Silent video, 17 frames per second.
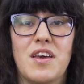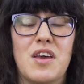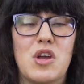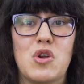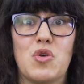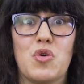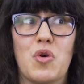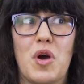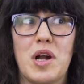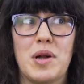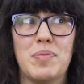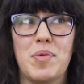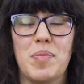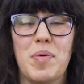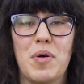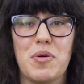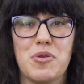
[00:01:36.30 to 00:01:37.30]

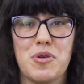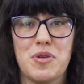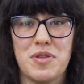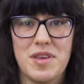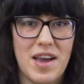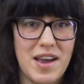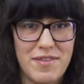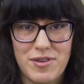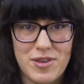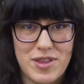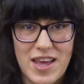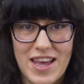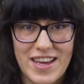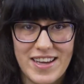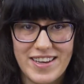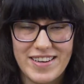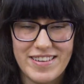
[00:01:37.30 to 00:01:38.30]
incredible potion to ever
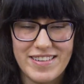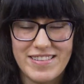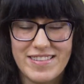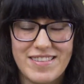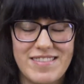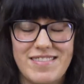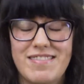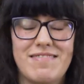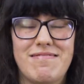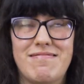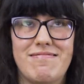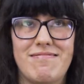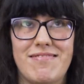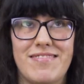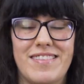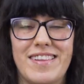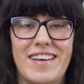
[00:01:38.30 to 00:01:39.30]
take, and it's
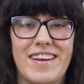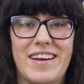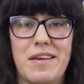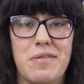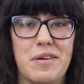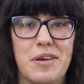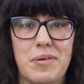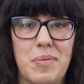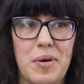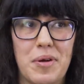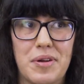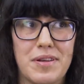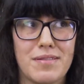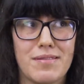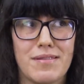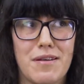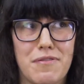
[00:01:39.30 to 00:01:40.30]
like I think about
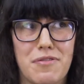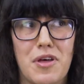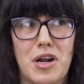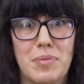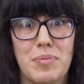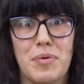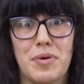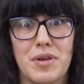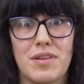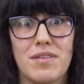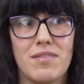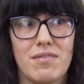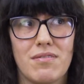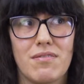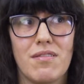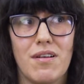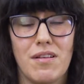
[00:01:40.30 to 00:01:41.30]
it, I've thought about it
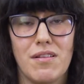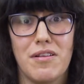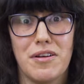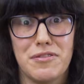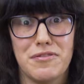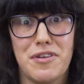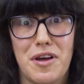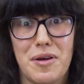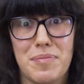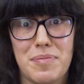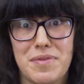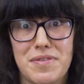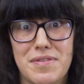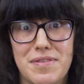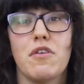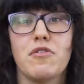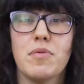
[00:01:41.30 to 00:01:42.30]
a lot of
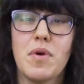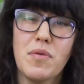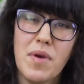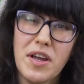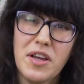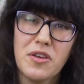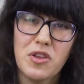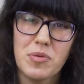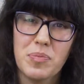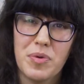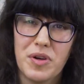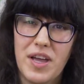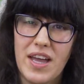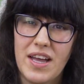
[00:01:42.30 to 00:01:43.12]
times. For my regular book